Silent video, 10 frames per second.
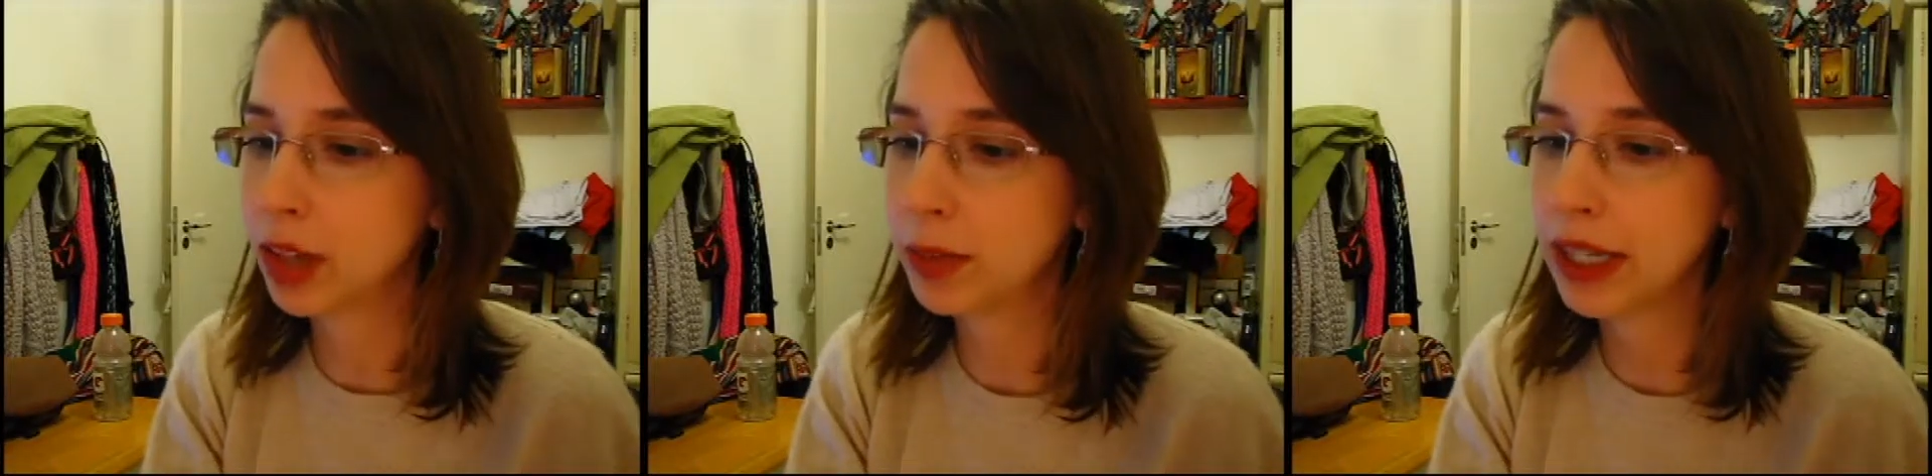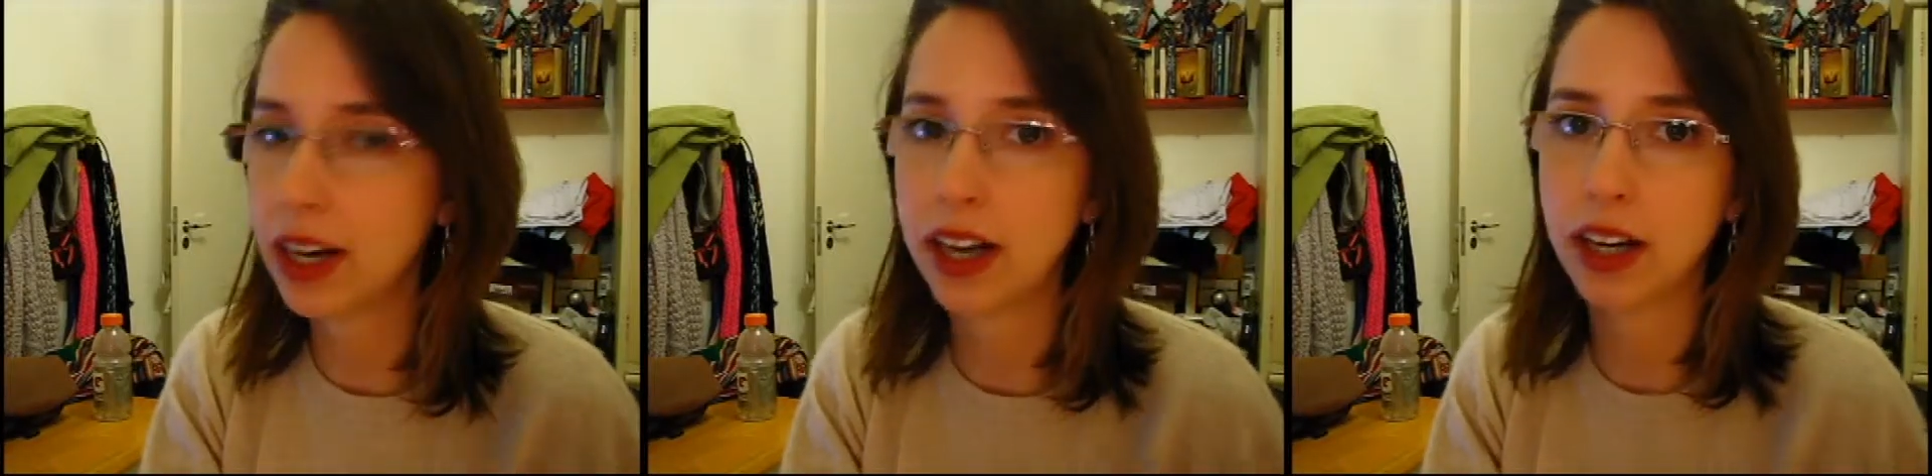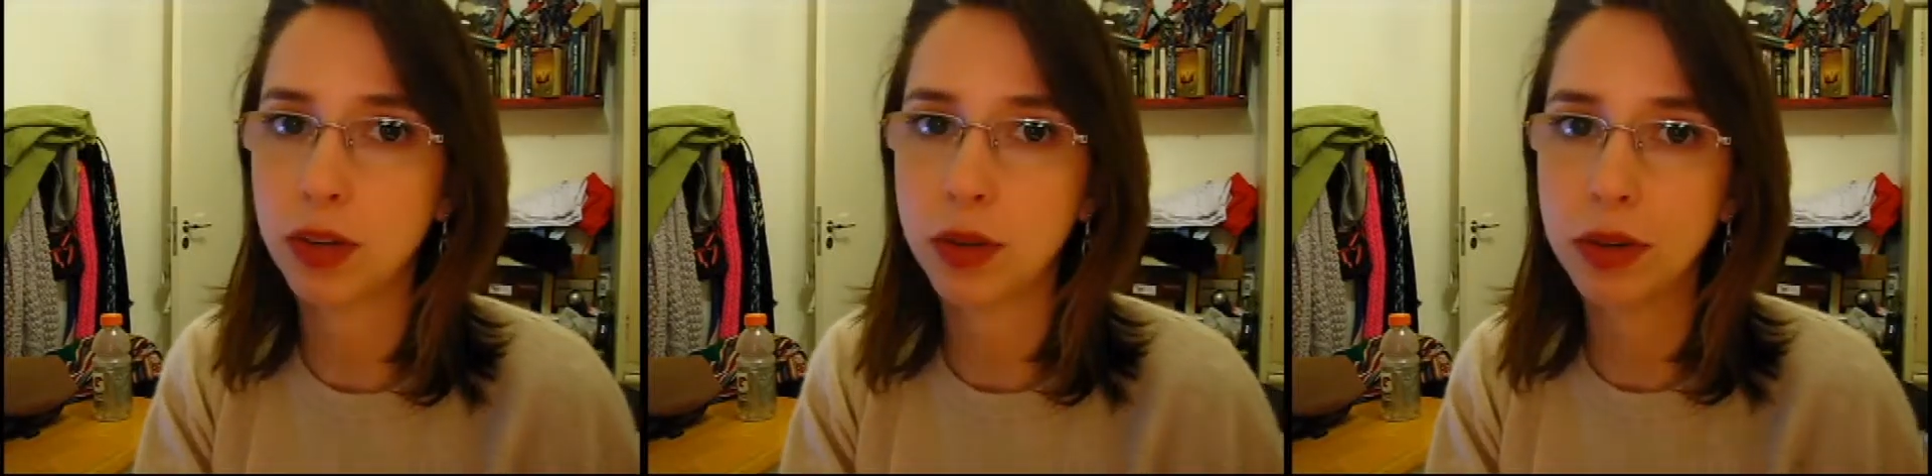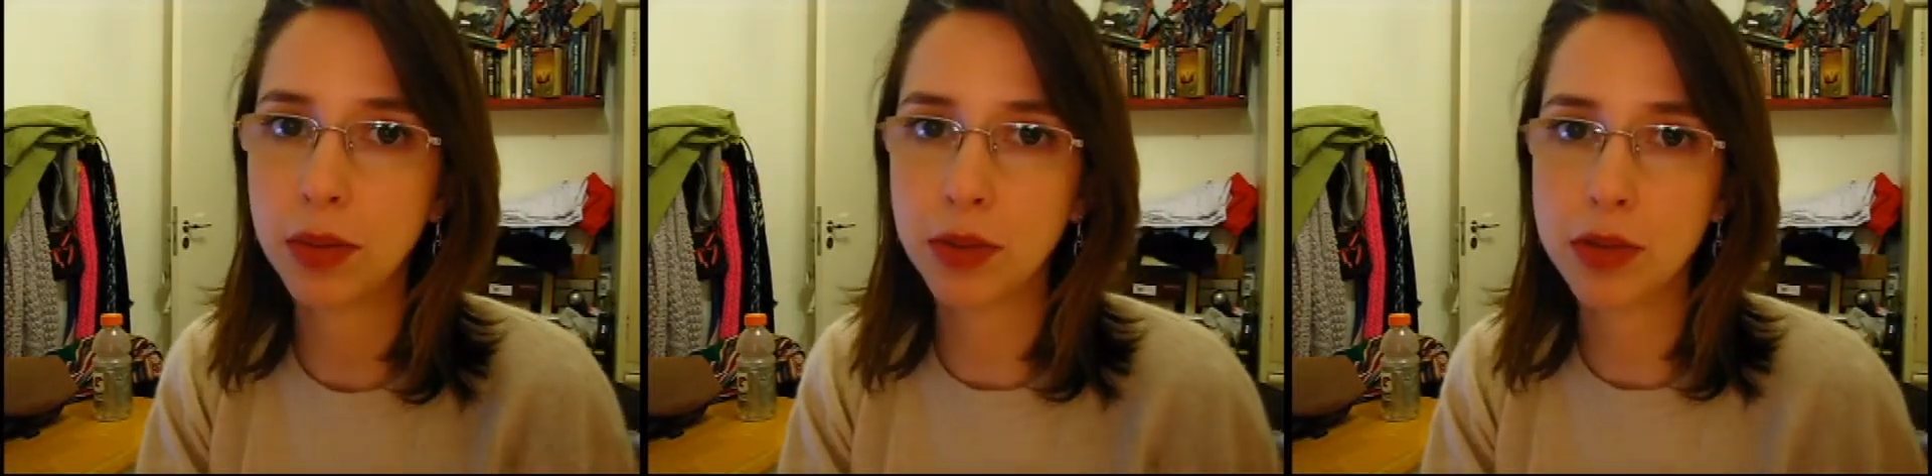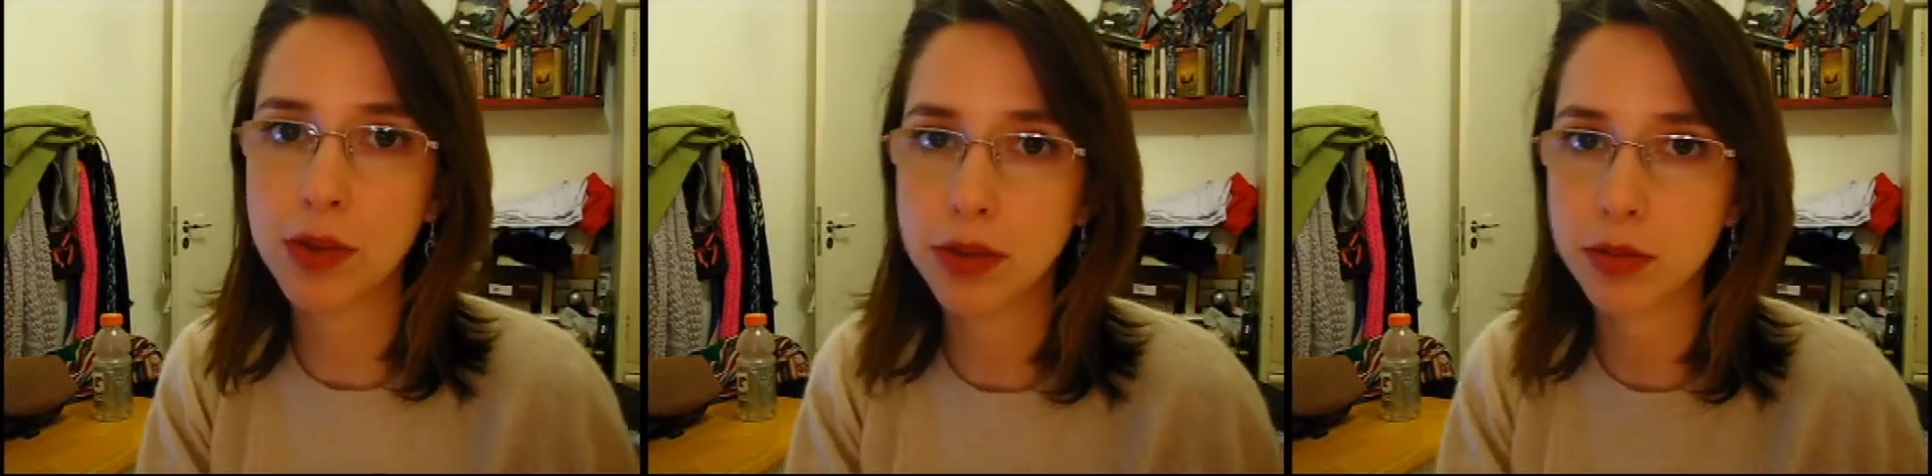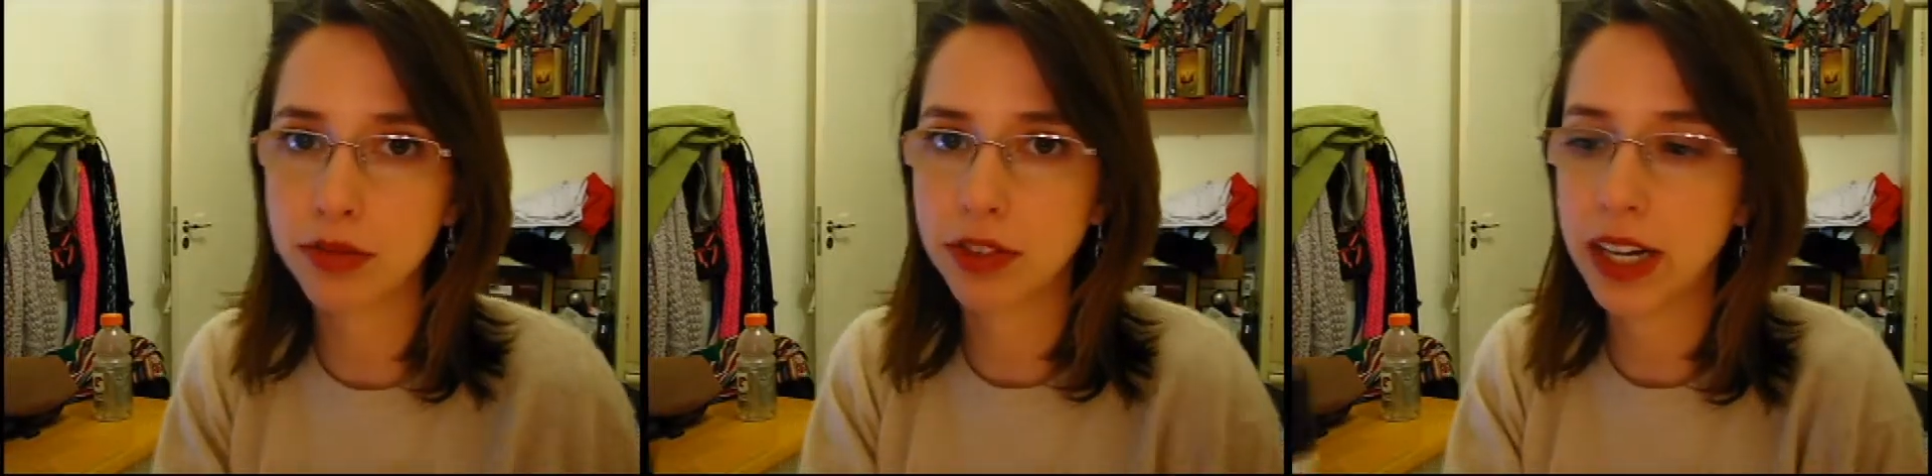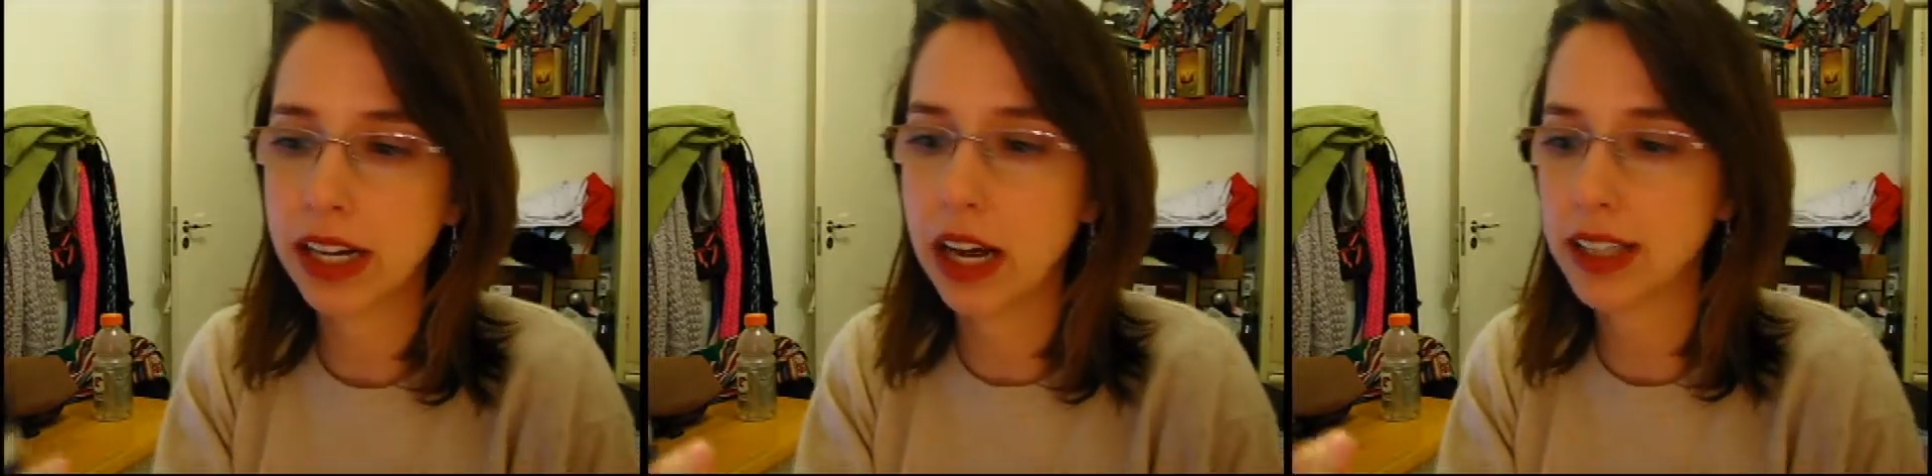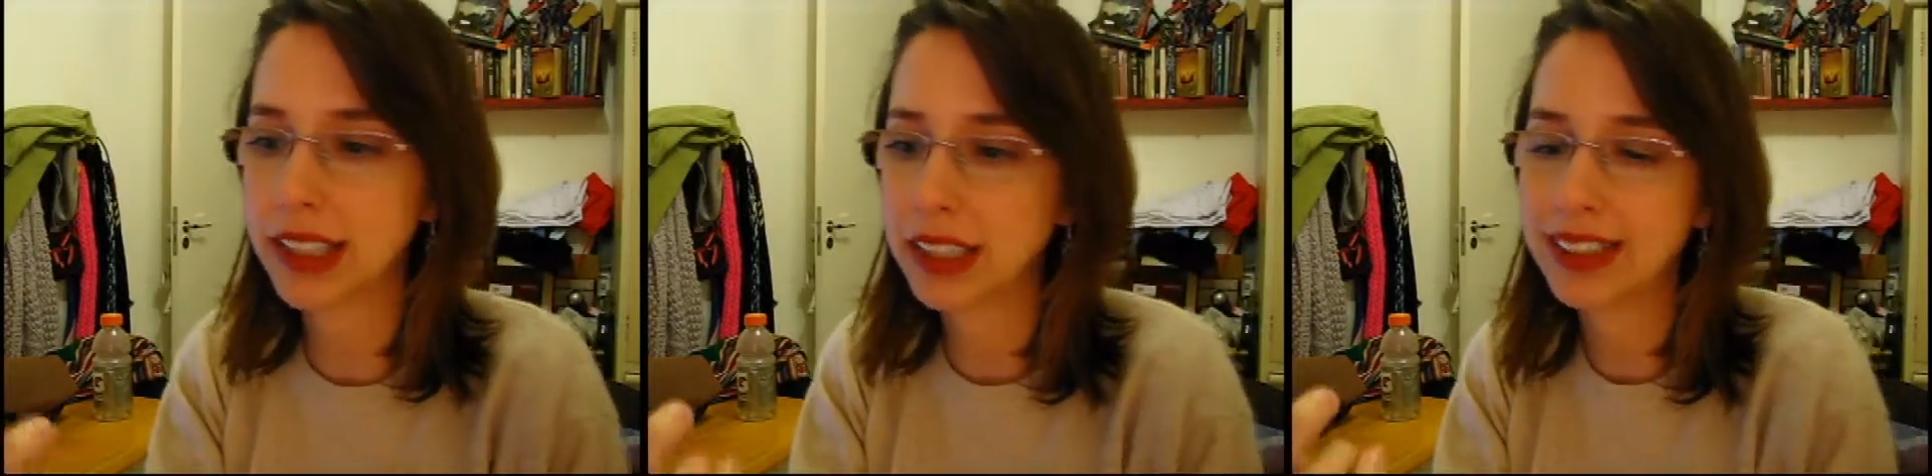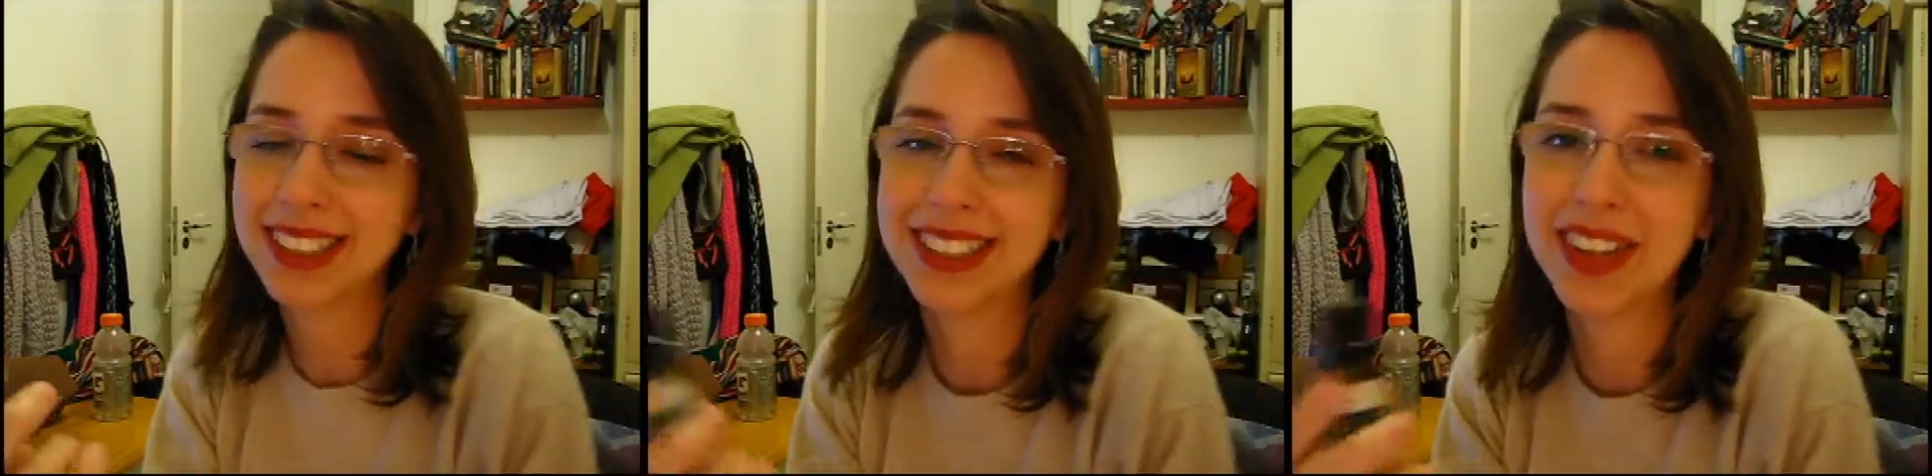Oh my God, I don't want to be responsible for any accident.